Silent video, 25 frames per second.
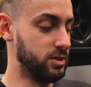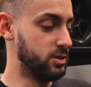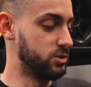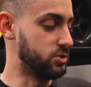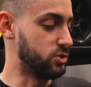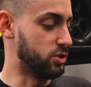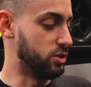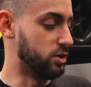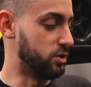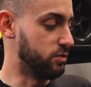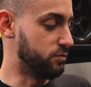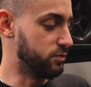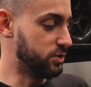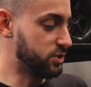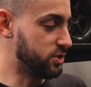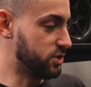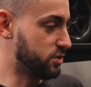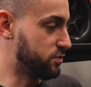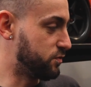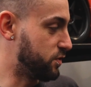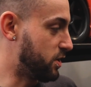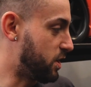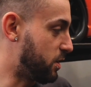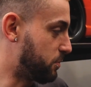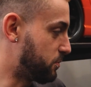So this is
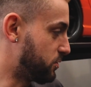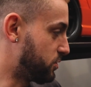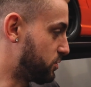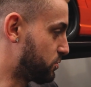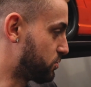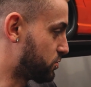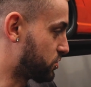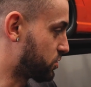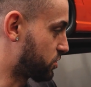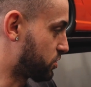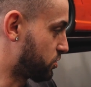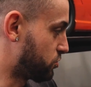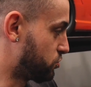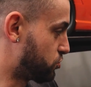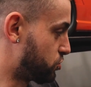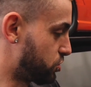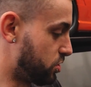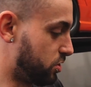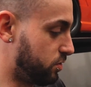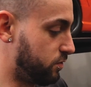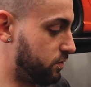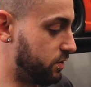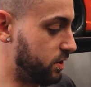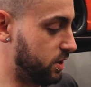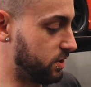the app you use to
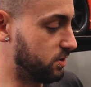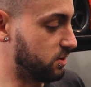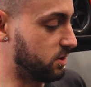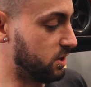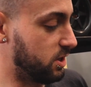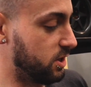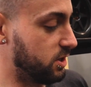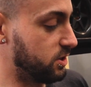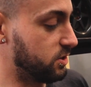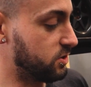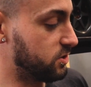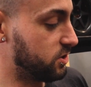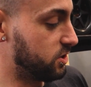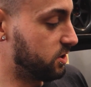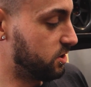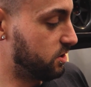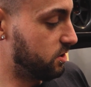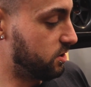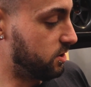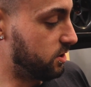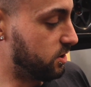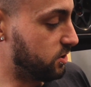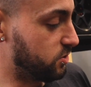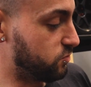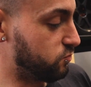control the headlights.
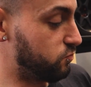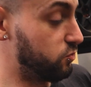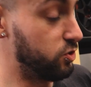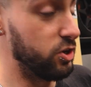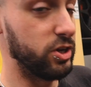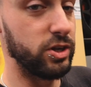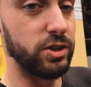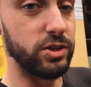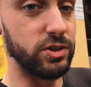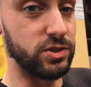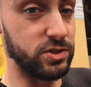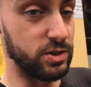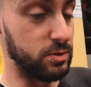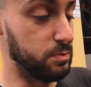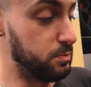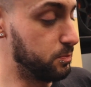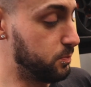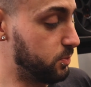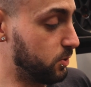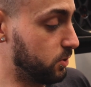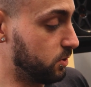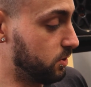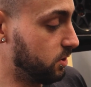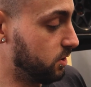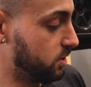It's really
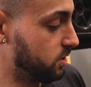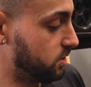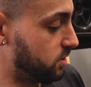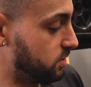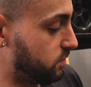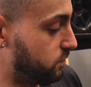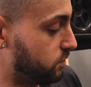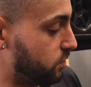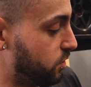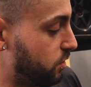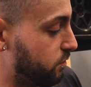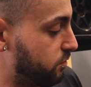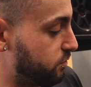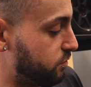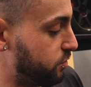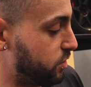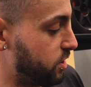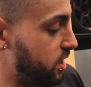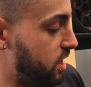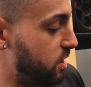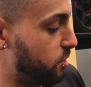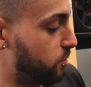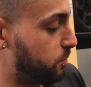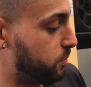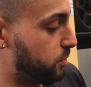simple. You've got 3
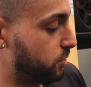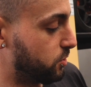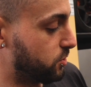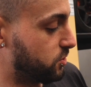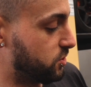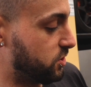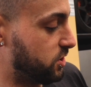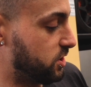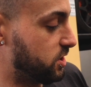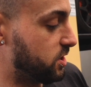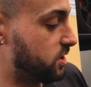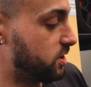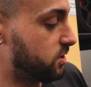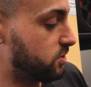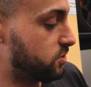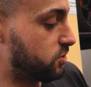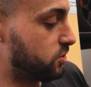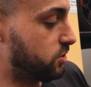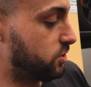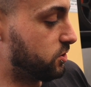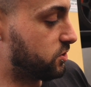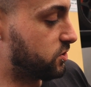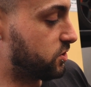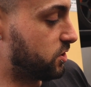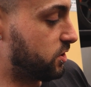outputs here, so
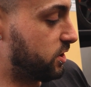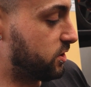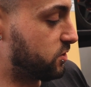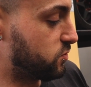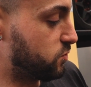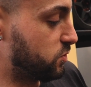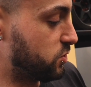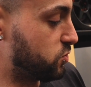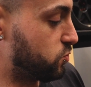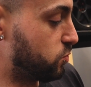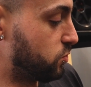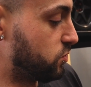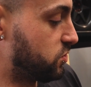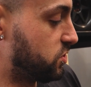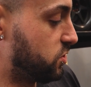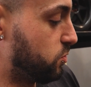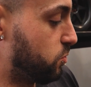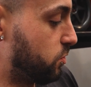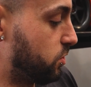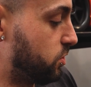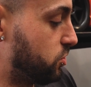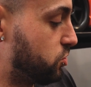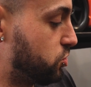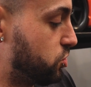you select which ones you want to